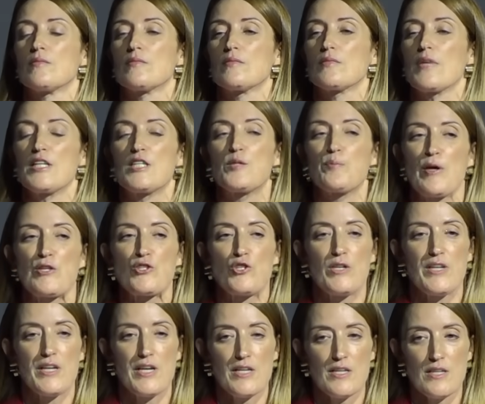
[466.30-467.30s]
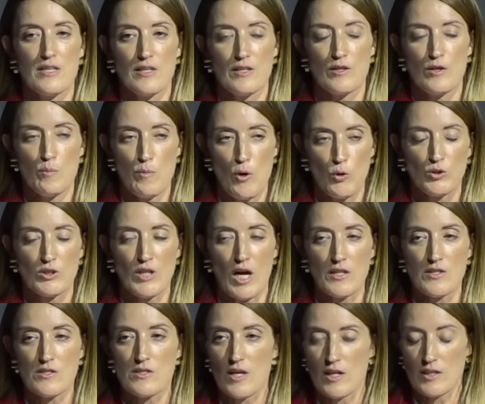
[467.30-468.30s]
especially in the most
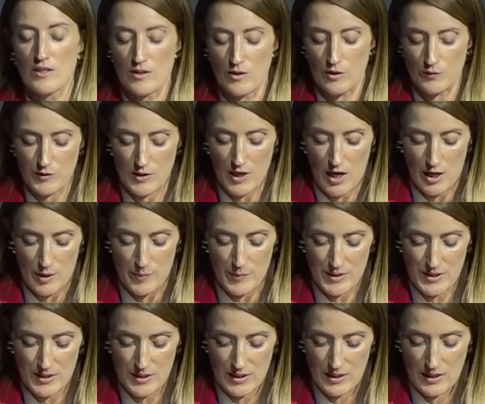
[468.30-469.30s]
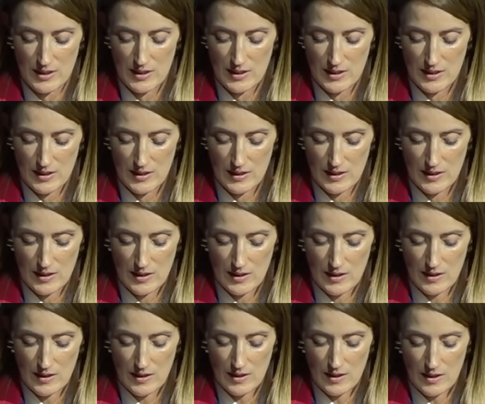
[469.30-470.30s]
uncertain of times.
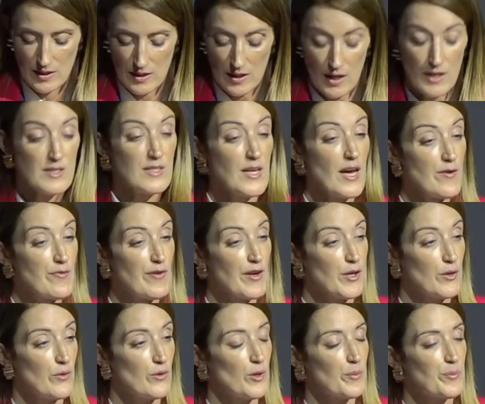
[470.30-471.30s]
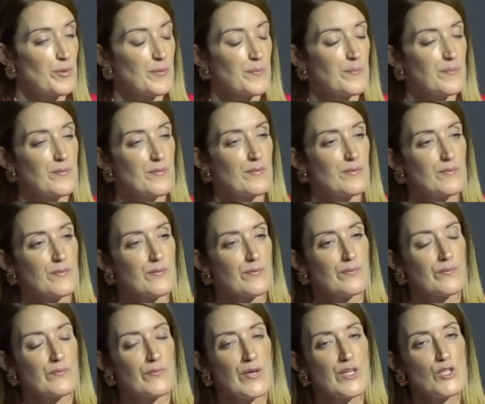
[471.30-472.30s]
A safer Europe
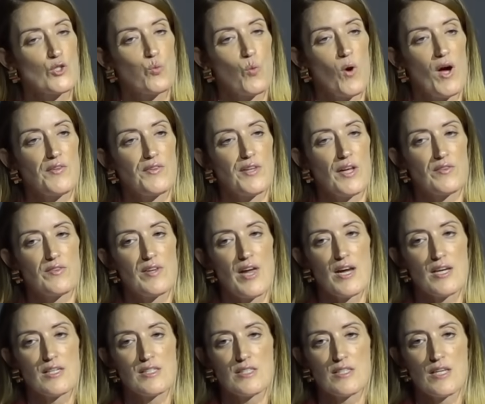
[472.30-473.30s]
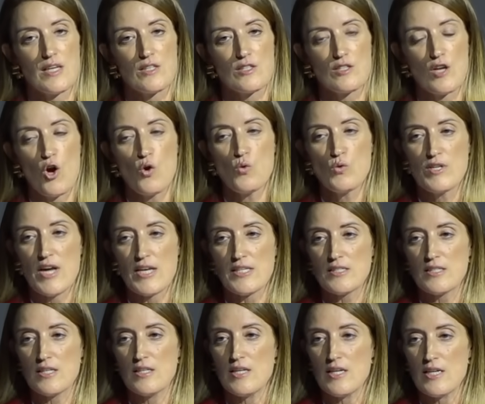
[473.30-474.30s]
is one that takes its own
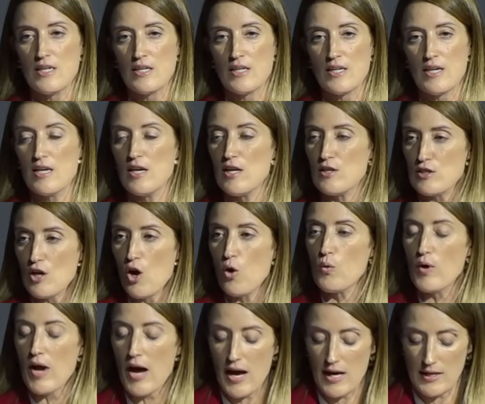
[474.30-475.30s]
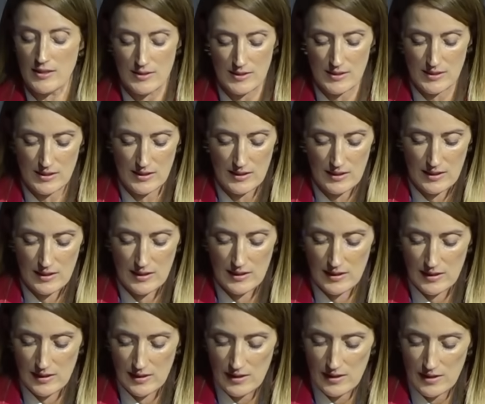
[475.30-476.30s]
destiny in its own hands.
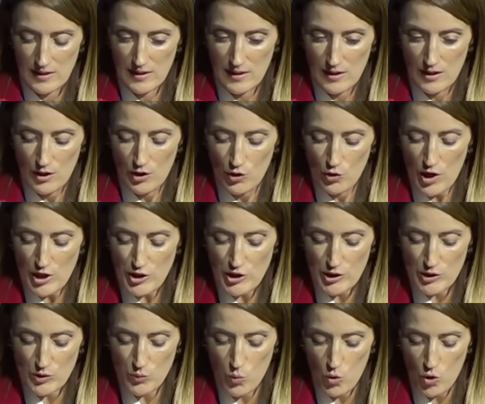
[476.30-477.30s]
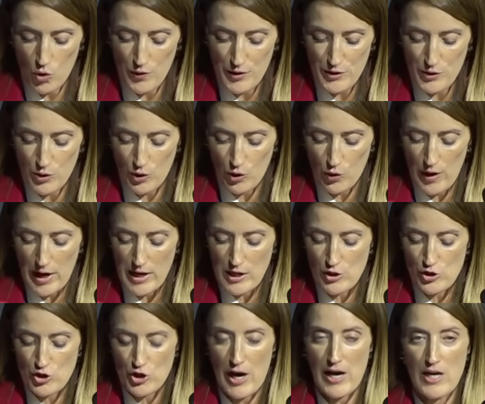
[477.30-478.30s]
Russia's war in Ukraine
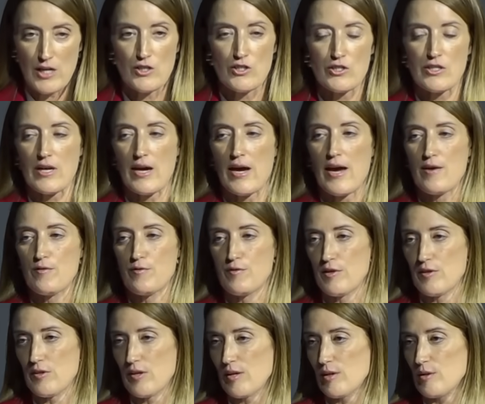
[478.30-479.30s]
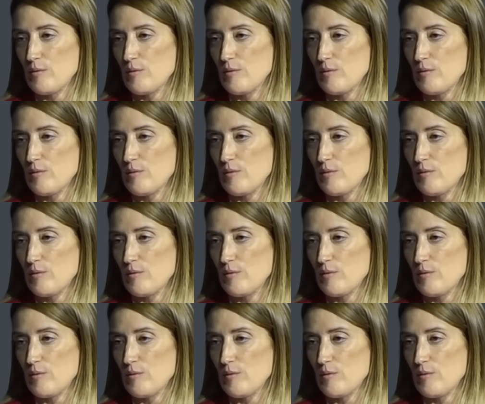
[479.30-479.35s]
changed everything.